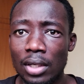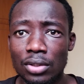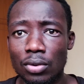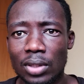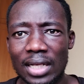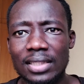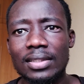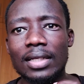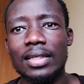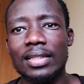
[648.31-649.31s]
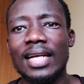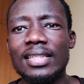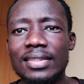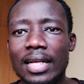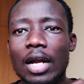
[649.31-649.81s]
So that is
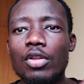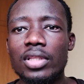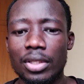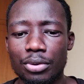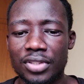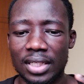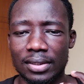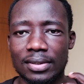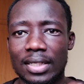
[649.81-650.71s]
now the use cases.